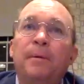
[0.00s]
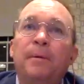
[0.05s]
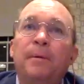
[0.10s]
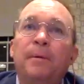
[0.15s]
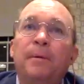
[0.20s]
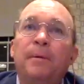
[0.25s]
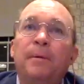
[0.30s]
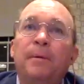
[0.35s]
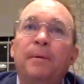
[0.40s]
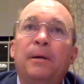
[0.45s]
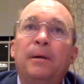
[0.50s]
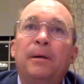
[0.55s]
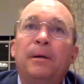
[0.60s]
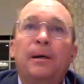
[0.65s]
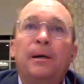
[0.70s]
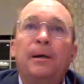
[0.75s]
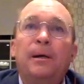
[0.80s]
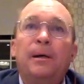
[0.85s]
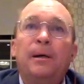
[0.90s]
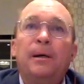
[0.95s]
um, you
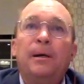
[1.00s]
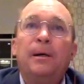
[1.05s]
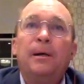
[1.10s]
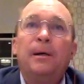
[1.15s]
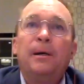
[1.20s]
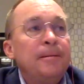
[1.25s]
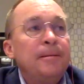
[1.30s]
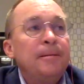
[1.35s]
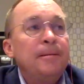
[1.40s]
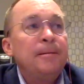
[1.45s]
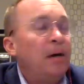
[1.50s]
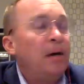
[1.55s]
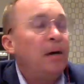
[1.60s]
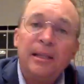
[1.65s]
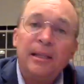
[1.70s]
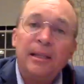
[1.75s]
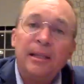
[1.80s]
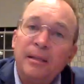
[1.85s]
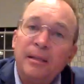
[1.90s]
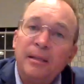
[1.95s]
know, I, I think
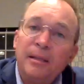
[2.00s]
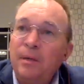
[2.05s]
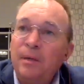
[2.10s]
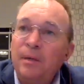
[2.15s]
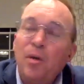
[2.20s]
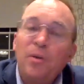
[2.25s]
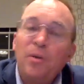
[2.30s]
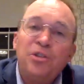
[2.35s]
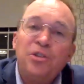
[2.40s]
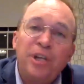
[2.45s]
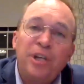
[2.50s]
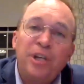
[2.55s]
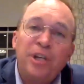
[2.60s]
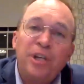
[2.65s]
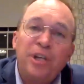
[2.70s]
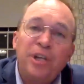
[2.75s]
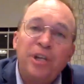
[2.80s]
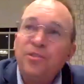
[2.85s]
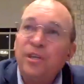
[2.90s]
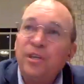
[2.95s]
that uh, I know that Jared
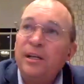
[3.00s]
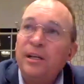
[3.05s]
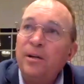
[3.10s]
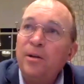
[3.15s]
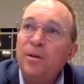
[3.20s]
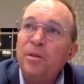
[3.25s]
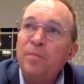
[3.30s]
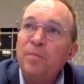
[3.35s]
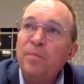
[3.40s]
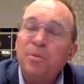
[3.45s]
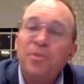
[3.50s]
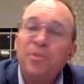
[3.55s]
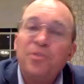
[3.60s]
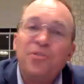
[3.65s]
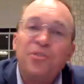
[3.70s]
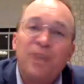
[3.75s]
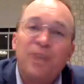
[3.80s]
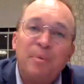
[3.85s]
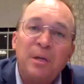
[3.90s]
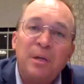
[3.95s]
is, and I know that Bill
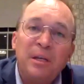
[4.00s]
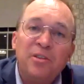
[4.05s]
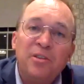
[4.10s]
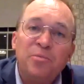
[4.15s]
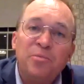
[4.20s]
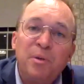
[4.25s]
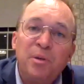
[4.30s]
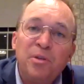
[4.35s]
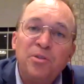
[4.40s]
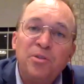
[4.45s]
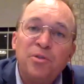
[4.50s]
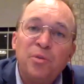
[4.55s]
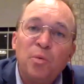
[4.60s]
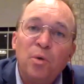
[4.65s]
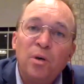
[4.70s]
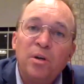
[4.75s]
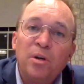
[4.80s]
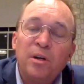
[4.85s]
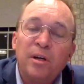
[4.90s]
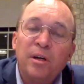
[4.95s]
Stepien is. Bill used to
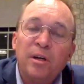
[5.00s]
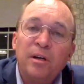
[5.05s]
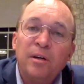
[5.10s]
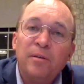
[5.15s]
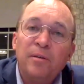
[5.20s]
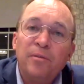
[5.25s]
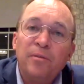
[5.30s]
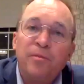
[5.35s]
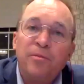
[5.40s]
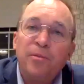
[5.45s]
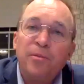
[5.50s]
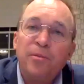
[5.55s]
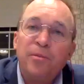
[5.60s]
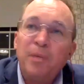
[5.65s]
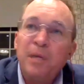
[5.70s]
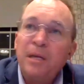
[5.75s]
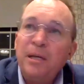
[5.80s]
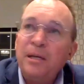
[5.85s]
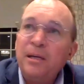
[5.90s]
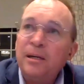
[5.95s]
work uh, for
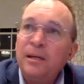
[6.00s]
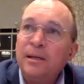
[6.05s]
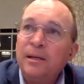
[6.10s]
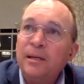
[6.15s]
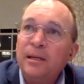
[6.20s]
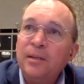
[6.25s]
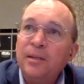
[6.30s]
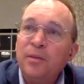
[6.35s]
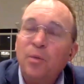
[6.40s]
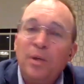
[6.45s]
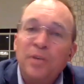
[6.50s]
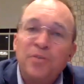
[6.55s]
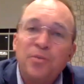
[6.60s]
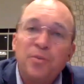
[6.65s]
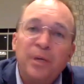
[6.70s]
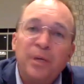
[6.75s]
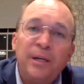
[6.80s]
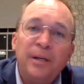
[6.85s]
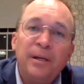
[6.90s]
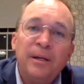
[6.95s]
me uh, in the yeah. West
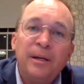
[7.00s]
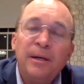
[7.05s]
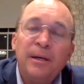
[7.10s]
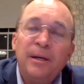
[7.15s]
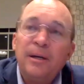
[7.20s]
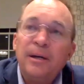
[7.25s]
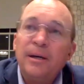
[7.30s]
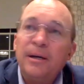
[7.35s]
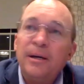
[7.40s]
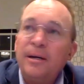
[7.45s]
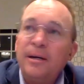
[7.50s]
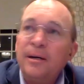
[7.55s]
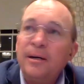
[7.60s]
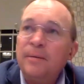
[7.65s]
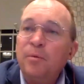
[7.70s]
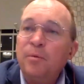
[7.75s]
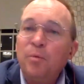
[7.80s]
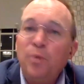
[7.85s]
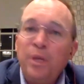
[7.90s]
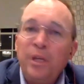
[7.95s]
Wing. Um,
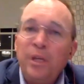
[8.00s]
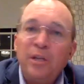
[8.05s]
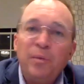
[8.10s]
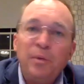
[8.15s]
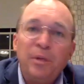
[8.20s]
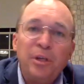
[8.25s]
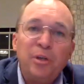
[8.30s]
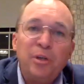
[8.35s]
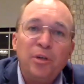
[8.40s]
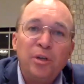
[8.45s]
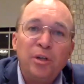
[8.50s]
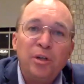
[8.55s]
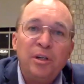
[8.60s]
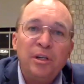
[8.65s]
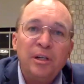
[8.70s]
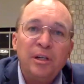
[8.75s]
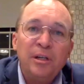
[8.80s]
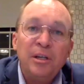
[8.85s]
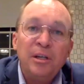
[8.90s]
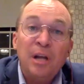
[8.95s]
really, really good
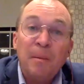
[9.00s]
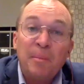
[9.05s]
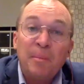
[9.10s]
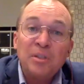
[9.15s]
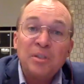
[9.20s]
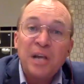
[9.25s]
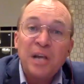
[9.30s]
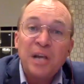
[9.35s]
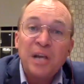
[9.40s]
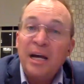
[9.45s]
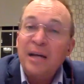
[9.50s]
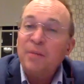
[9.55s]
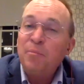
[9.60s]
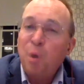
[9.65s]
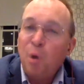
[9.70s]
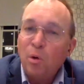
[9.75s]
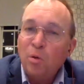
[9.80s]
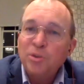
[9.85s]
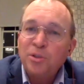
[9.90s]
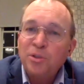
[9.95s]
uh, numbers guy,
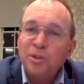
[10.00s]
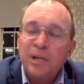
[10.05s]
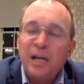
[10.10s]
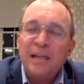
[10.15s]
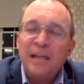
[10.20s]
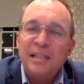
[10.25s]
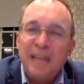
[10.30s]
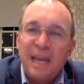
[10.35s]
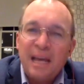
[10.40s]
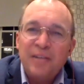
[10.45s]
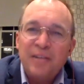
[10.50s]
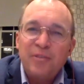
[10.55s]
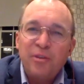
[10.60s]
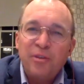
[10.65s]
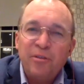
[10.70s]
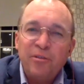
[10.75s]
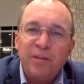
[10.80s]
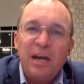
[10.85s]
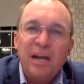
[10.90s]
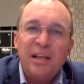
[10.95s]
pollster guy, data-driven
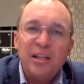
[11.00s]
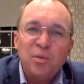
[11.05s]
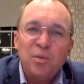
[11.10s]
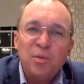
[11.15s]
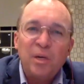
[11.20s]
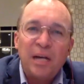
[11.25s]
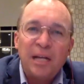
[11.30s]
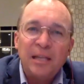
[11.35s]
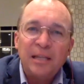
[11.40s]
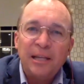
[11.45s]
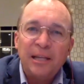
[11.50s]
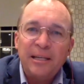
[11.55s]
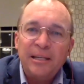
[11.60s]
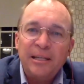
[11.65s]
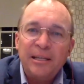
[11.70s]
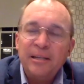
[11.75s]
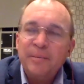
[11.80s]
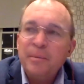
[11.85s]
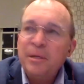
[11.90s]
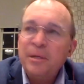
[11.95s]
guy. That's why I like him.